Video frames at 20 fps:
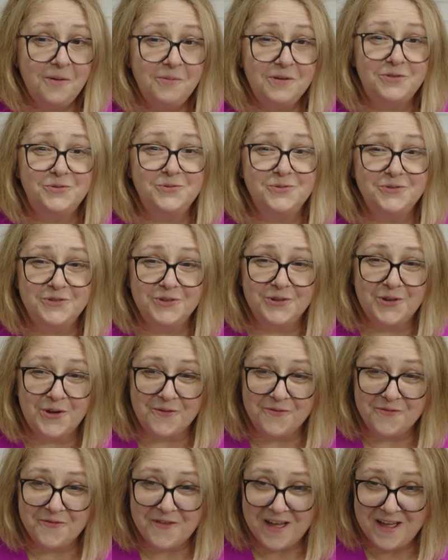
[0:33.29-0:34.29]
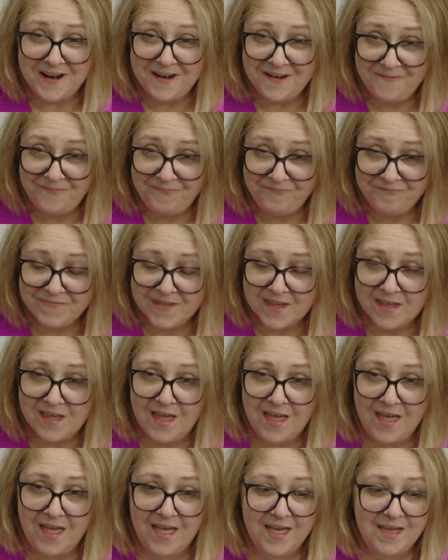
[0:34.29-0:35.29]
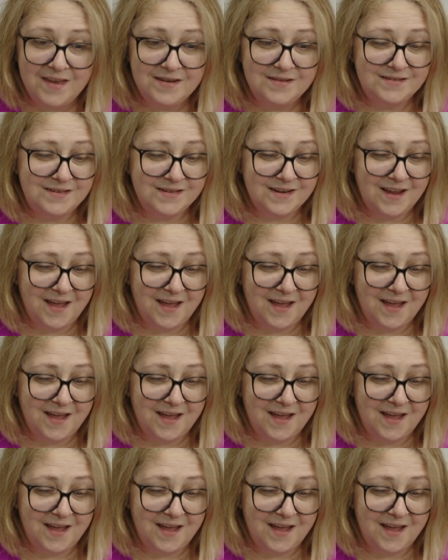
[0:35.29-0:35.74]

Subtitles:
which was a lot of fun. And